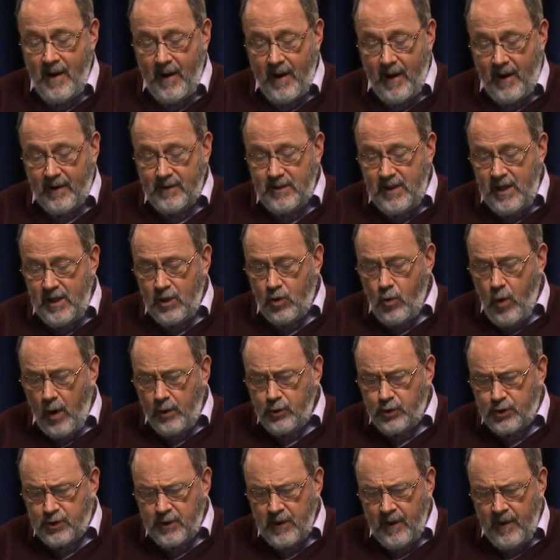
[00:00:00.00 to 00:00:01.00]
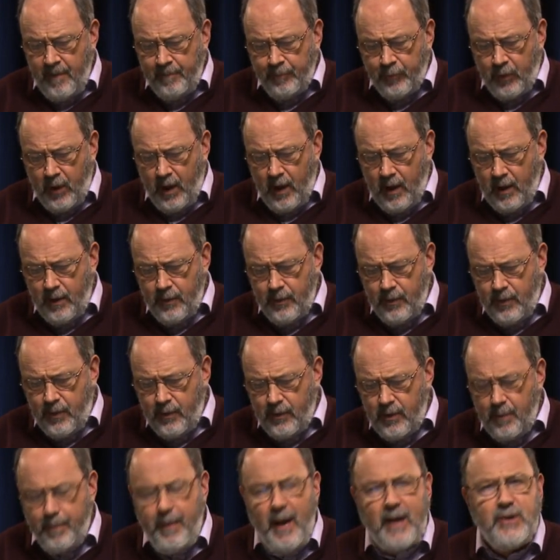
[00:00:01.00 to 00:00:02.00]
and he quotes uh,
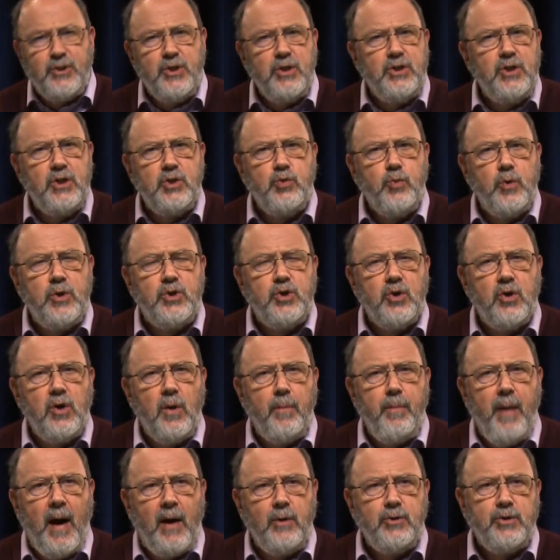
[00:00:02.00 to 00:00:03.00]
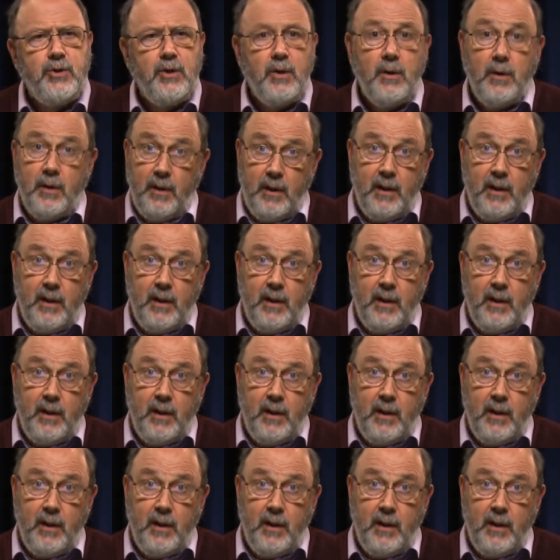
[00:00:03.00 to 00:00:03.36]
the passages which are about,